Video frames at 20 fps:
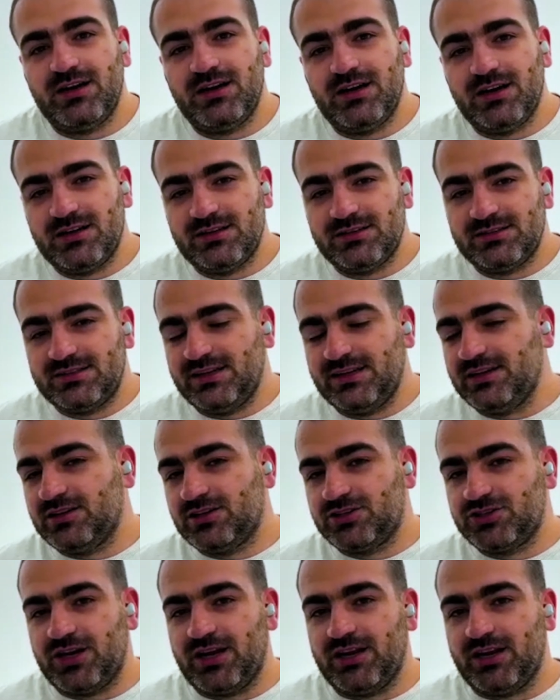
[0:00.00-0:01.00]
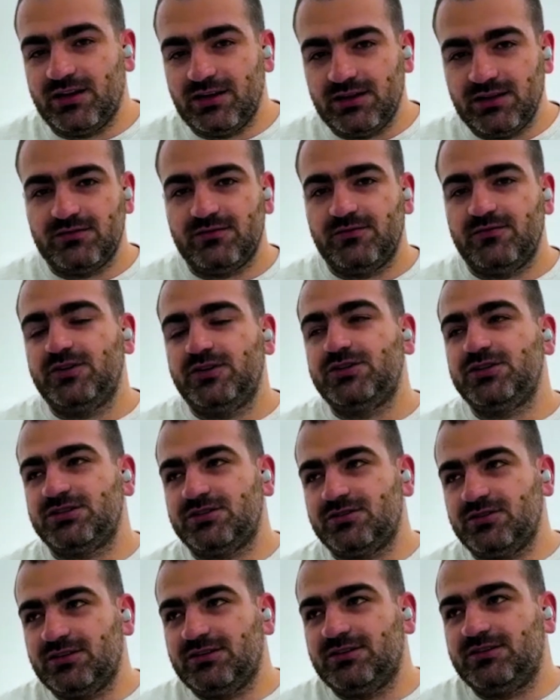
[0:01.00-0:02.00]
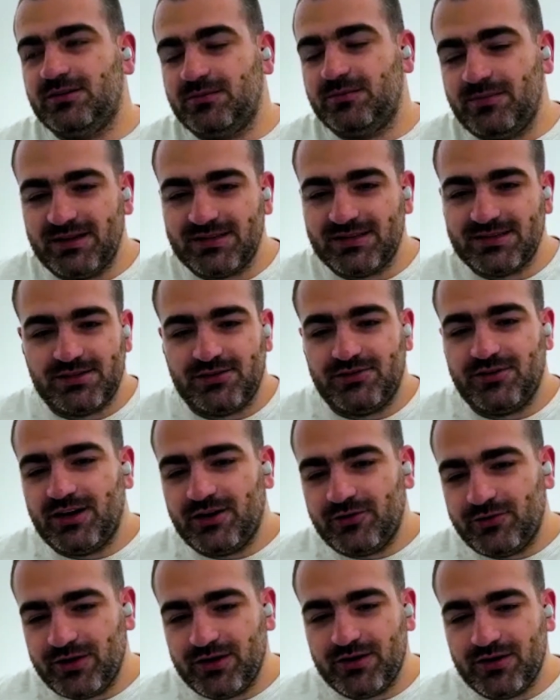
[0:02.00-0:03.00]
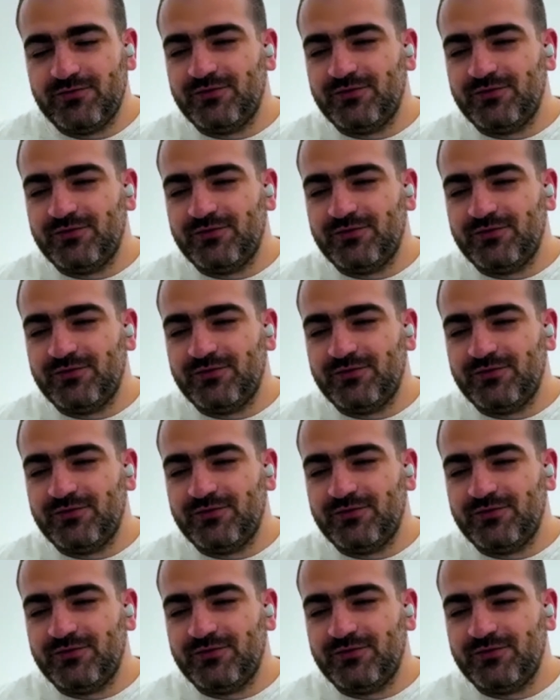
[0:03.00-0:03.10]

single channel, which is not the best scenario.